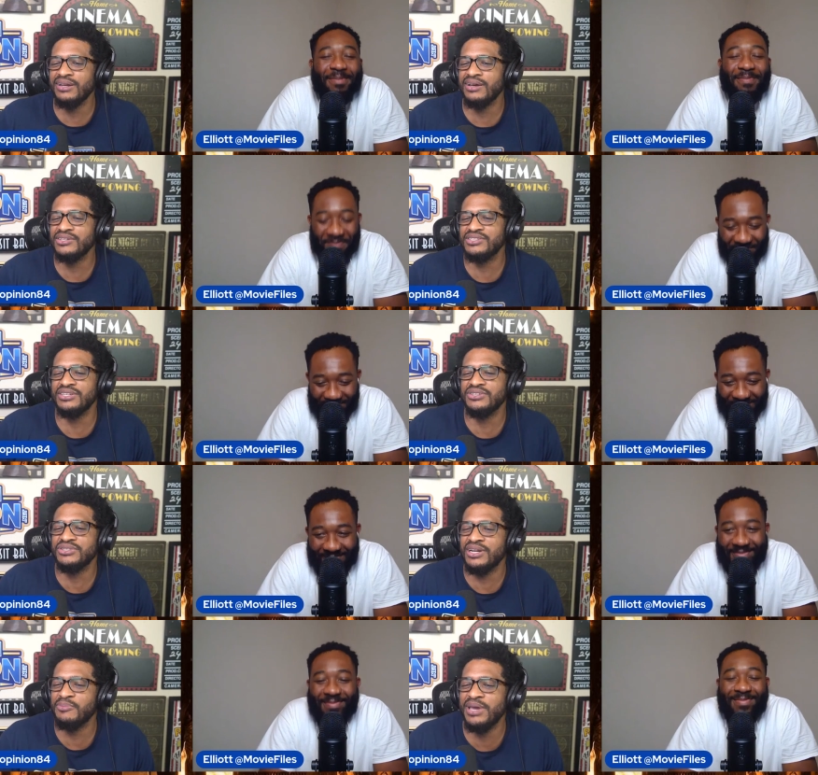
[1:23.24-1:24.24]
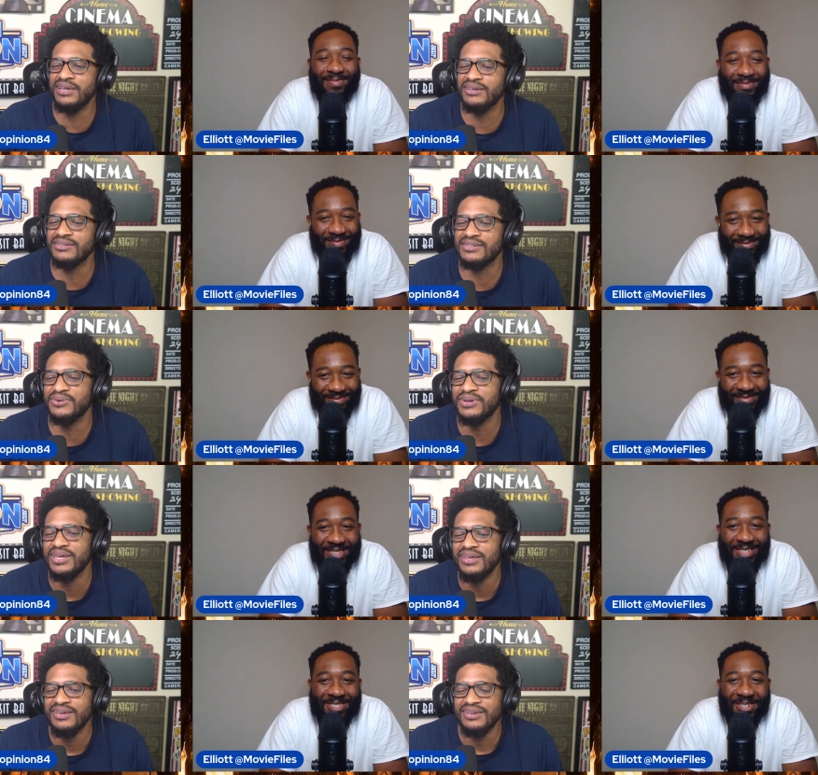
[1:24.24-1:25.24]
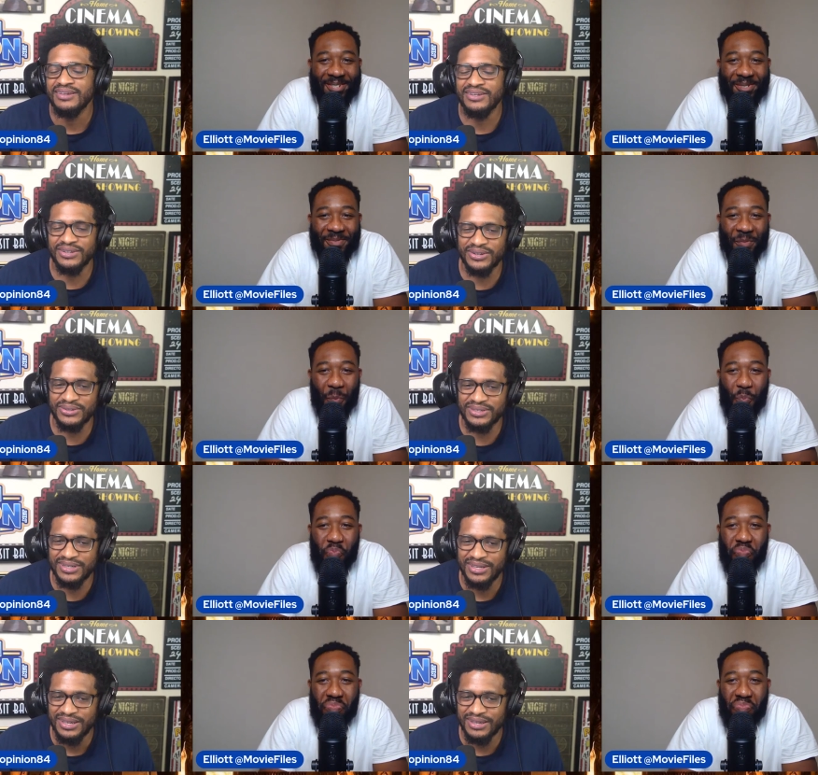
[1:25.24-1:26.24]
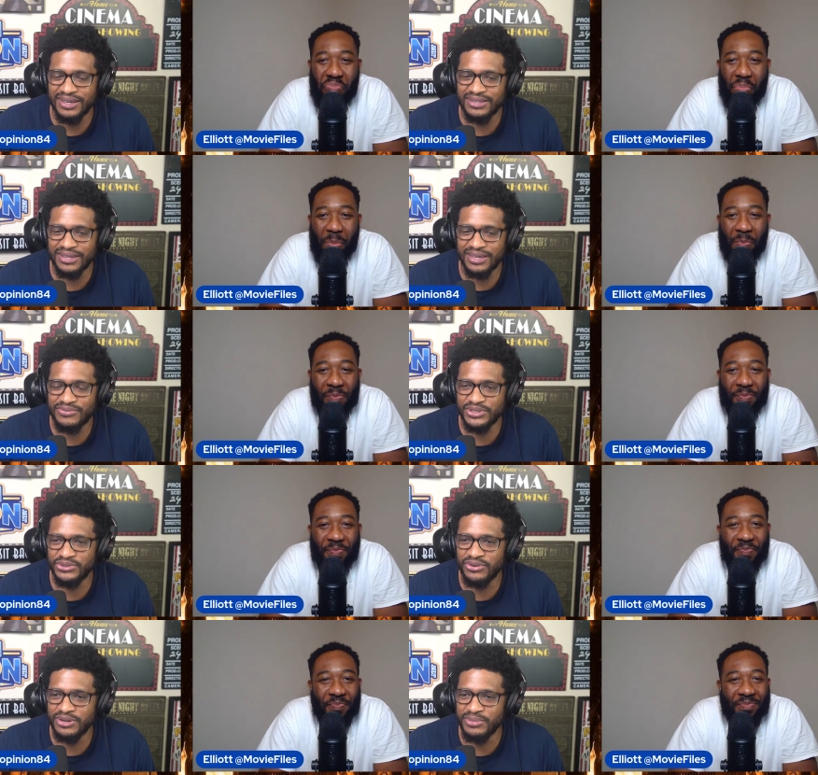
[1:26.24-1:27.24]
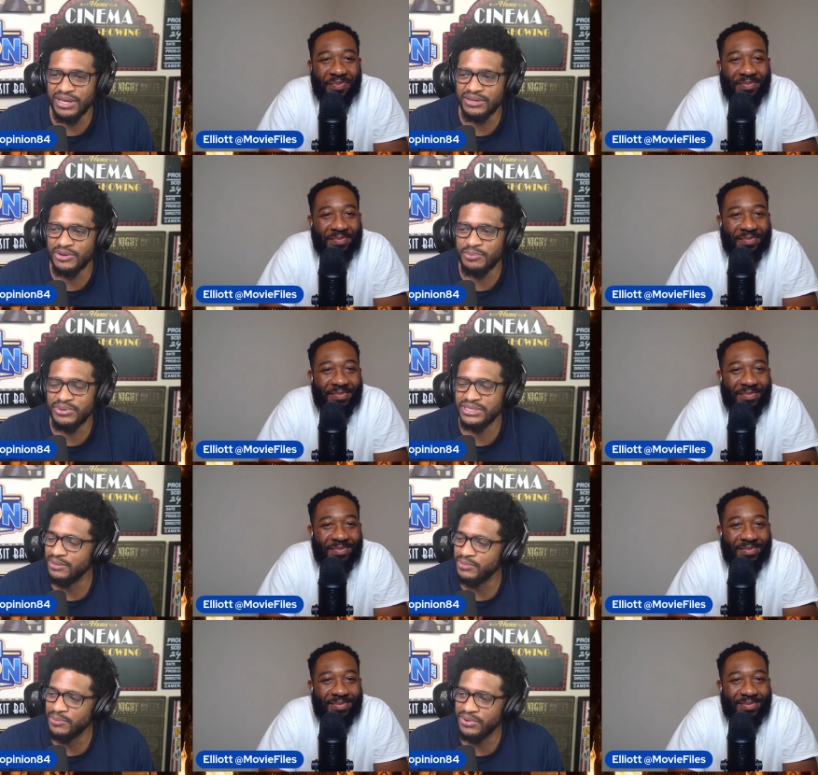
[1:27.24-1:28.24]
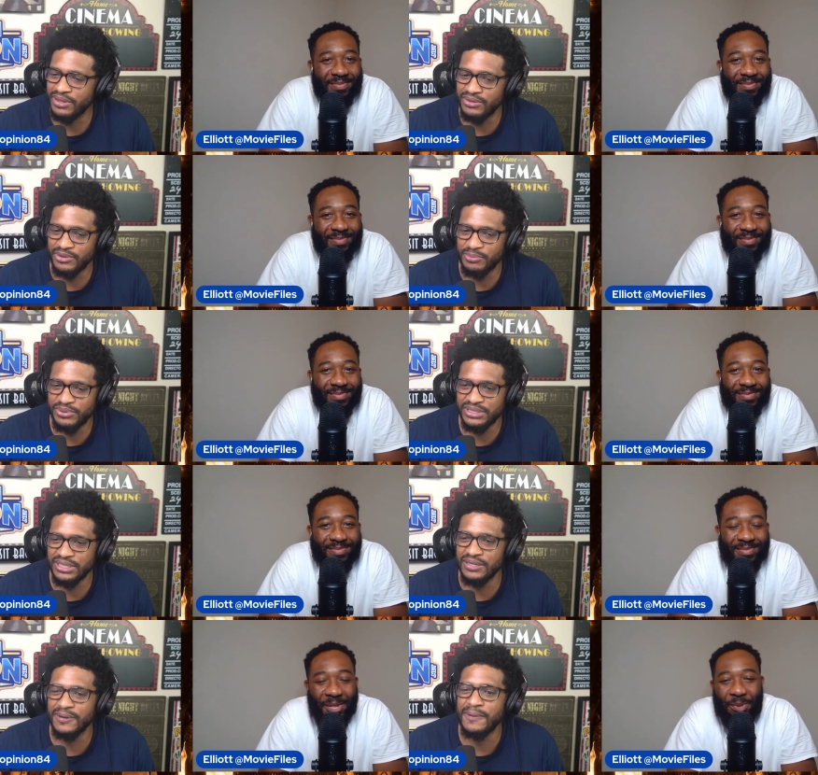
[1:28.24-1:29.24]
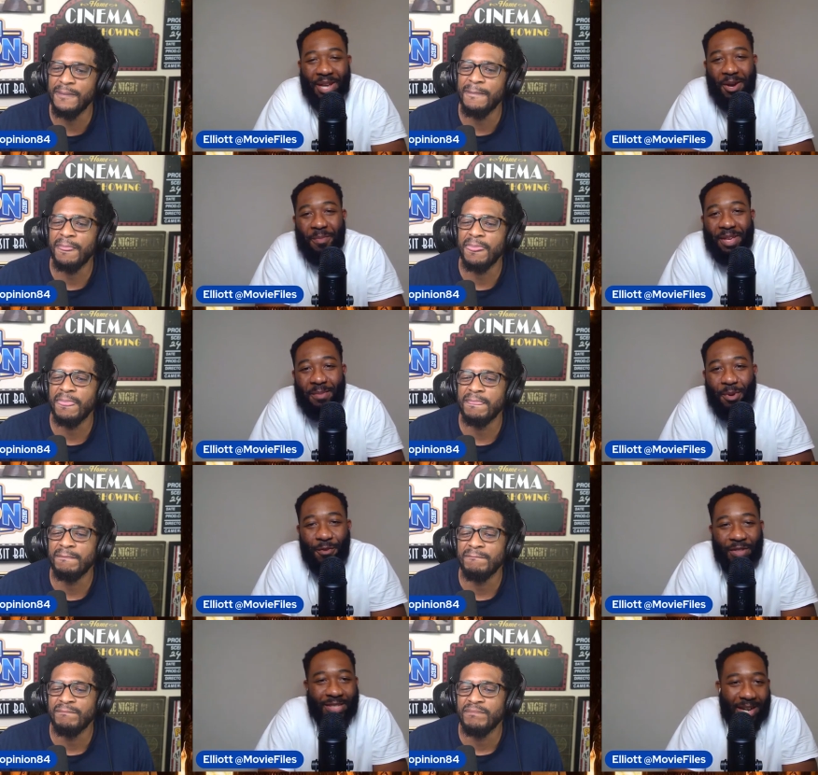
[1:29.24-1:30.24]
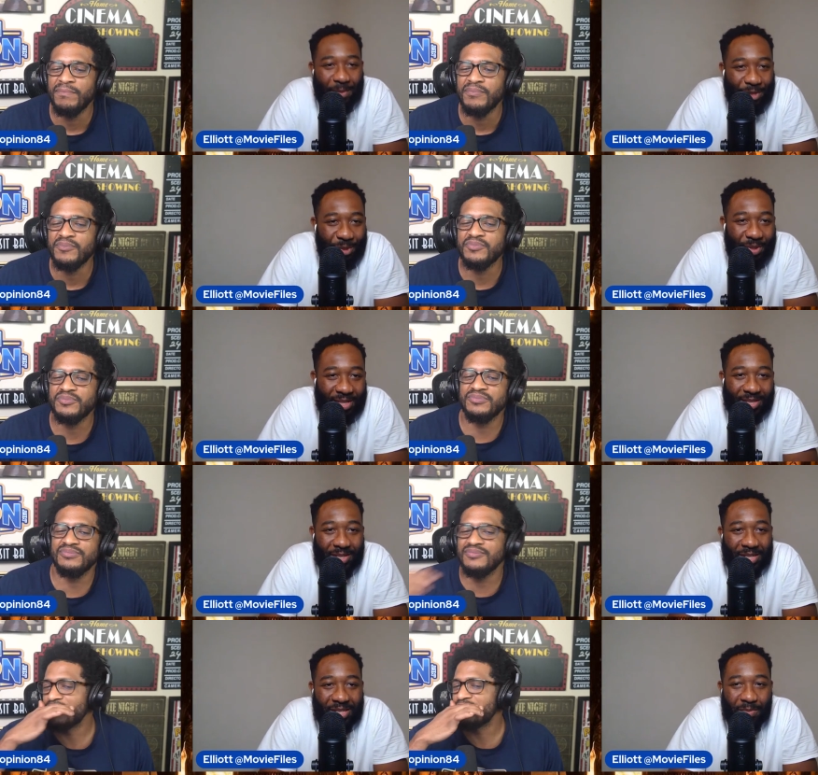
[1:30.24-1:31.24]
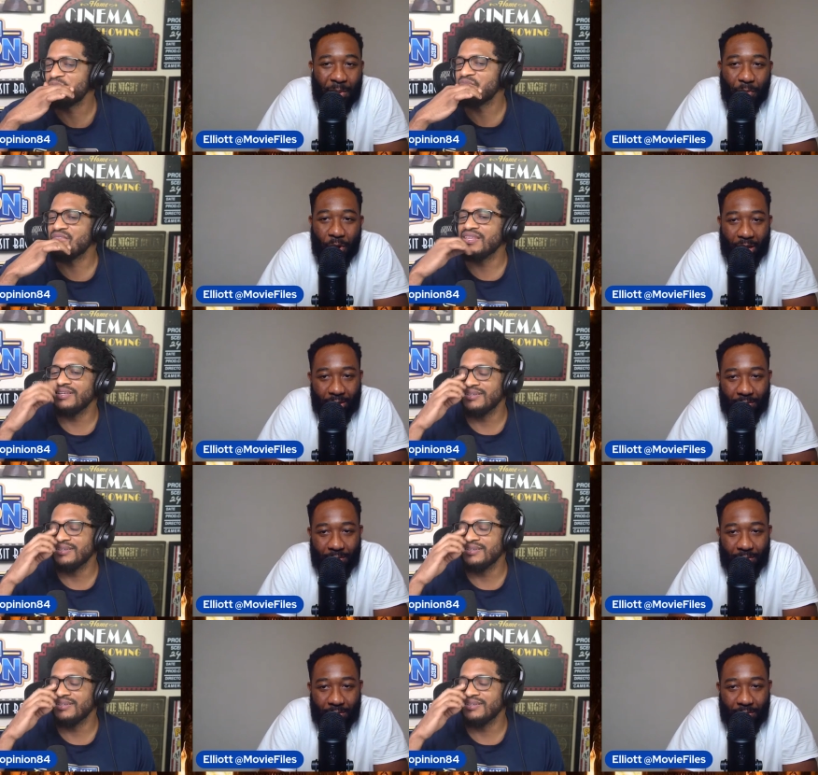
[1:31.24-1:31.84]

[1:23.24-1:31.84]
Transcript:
Speaker 1: still trying to make it. So yes, sir. You know, and thank thank you for joining me. I do appreciate it, my brother. I do appreciate it.
Speaker 2: No doubt, man. Perfect timing too, because this is this is my boy.